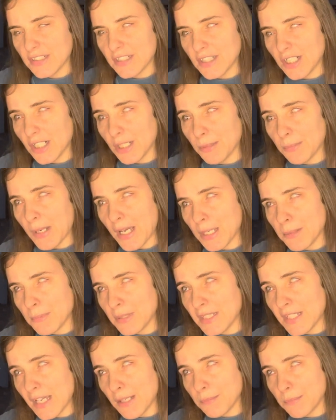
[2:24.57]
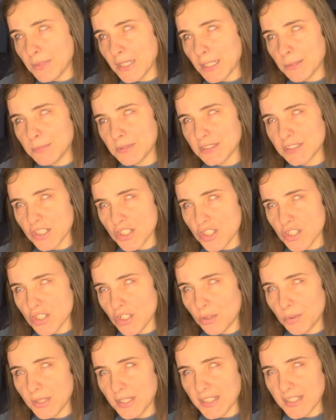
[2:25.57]
I might not be able to
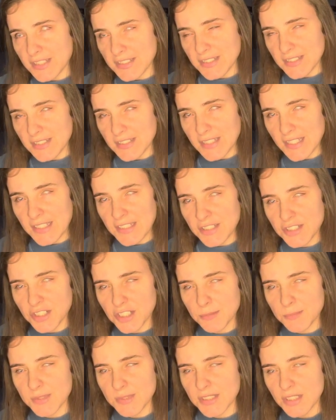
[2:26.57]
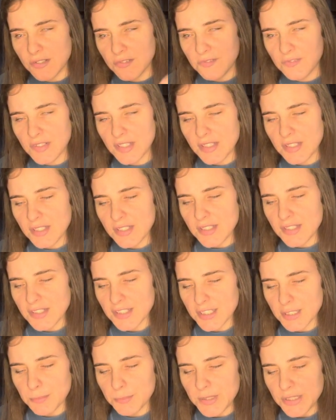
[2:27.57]
show it in terms of the
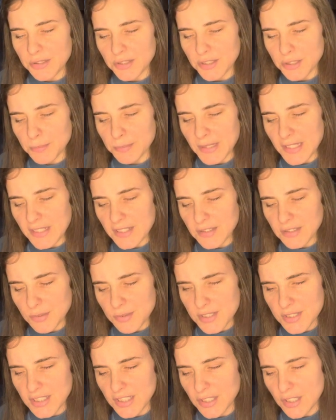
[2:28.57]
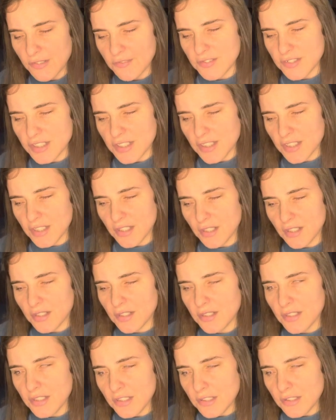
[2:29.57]
computer being close enough to the
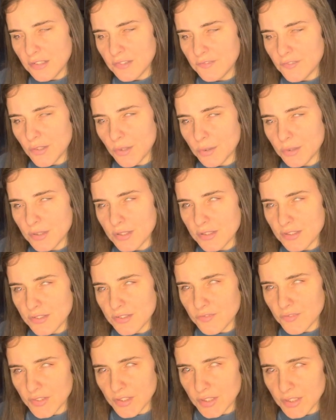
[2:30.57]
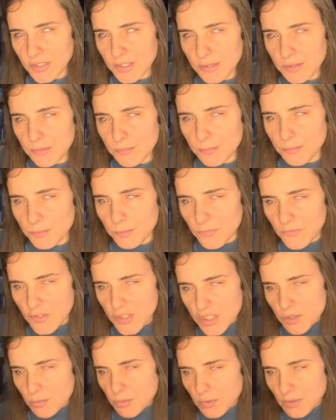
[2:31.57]
phone for
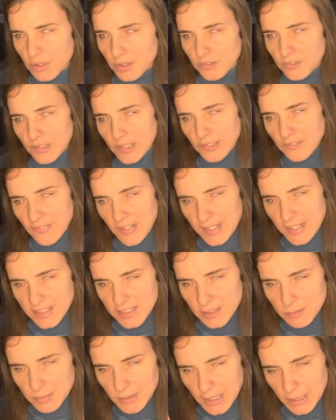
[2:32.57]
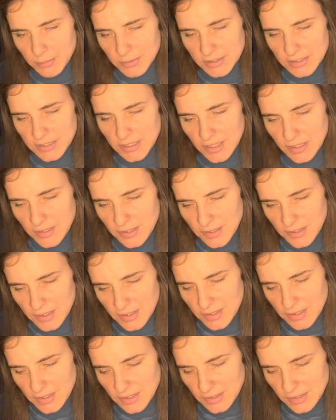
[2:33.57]
visual effect to be able to
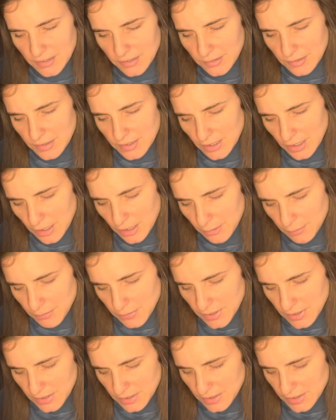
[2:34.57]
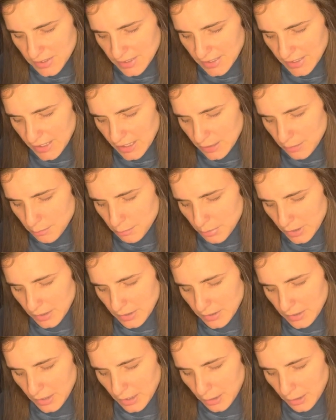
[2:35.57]
see it, but